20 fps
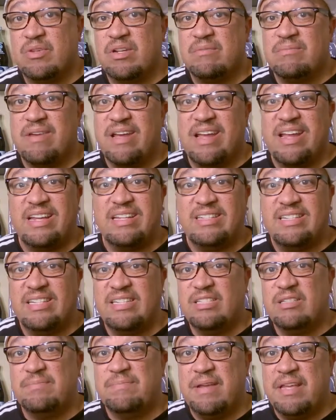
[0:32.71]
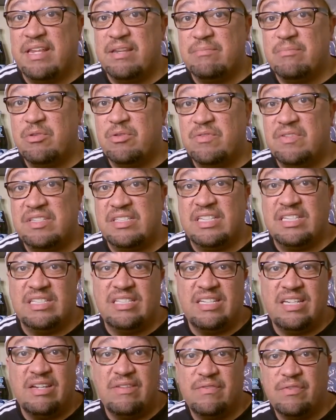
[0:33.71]
one of my anticipated movies to
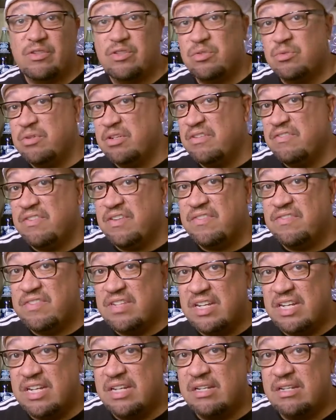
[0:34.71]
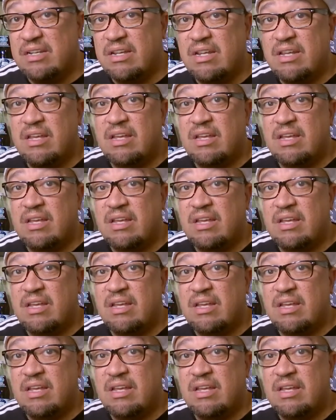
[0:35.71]
see for 2015.